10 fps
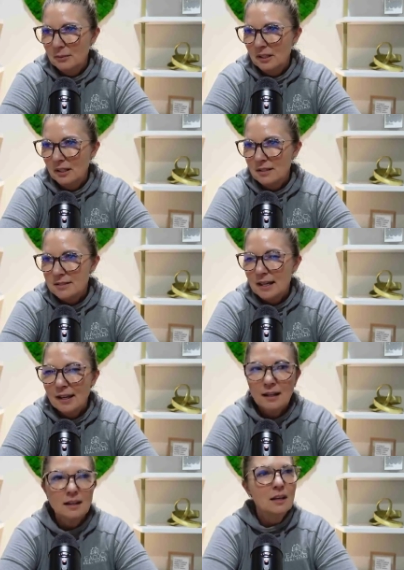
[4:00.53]
Because,
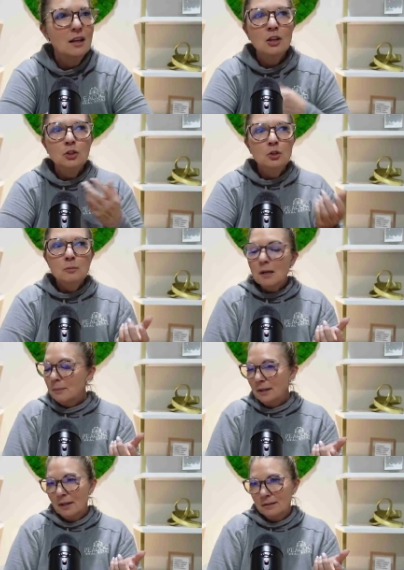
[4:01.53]
hey, you
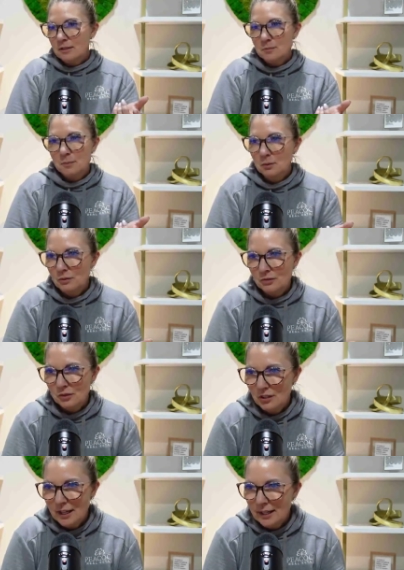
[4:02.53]
might pick out this beautiful
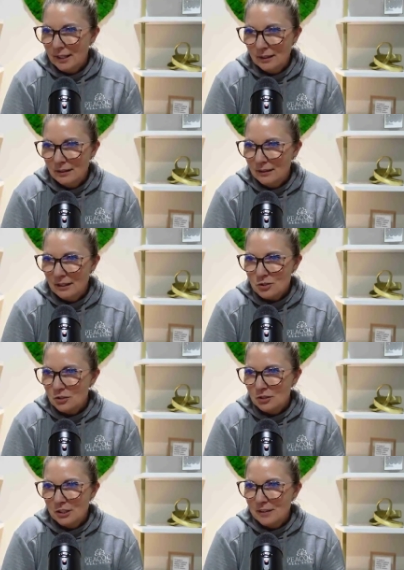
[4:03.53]
granite that's
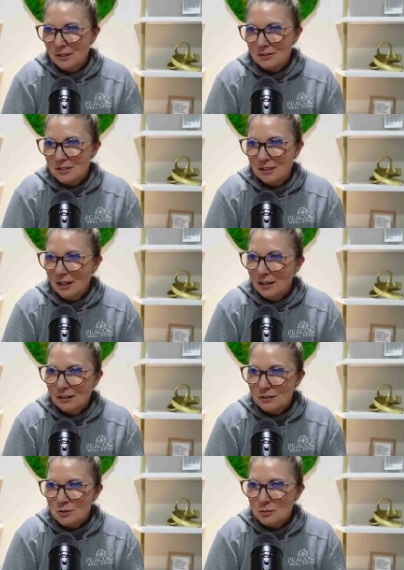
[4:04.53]

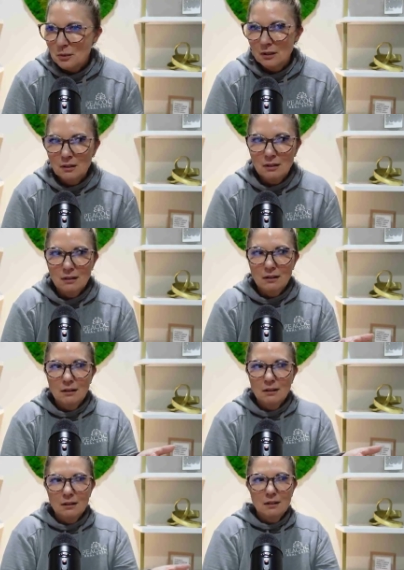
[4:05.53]
$30,000, but
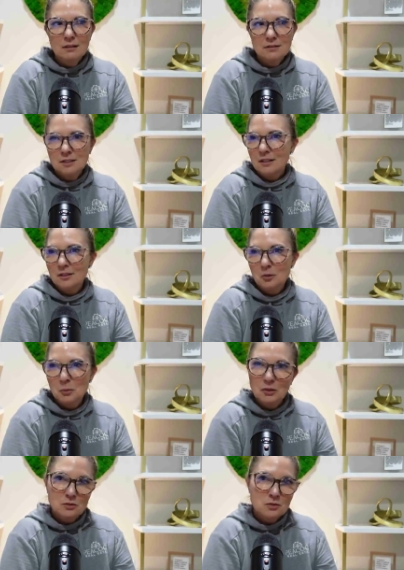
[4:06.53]
is it going to
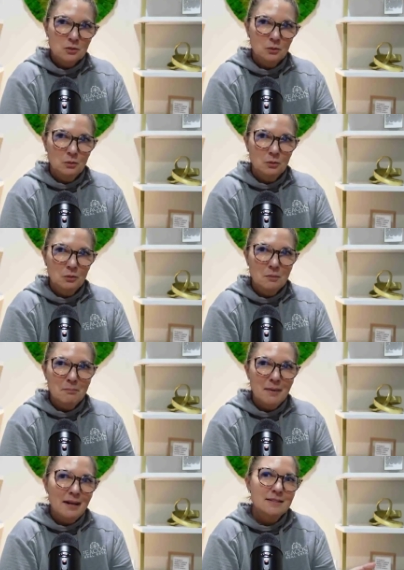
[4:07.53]
appeal to the
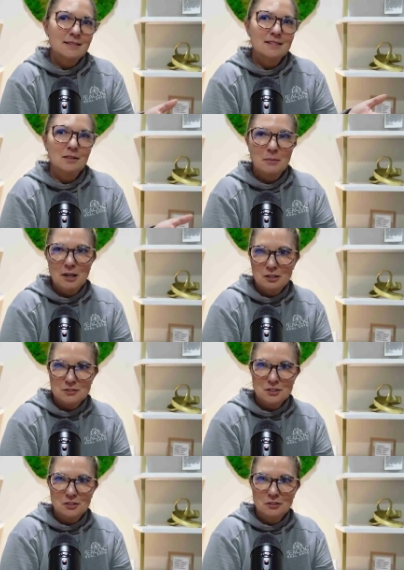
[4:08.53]
masses of the
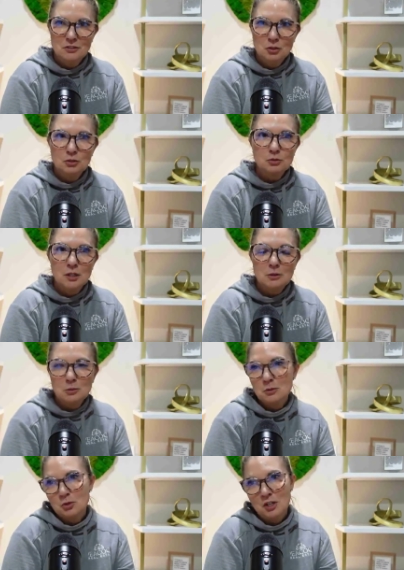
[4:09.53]
buyers that are you're trying
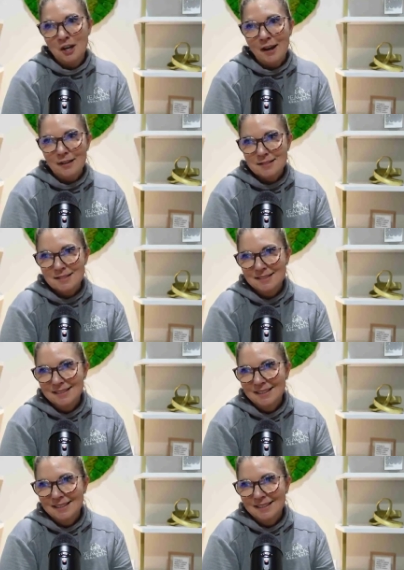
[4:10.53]
to attract? Right.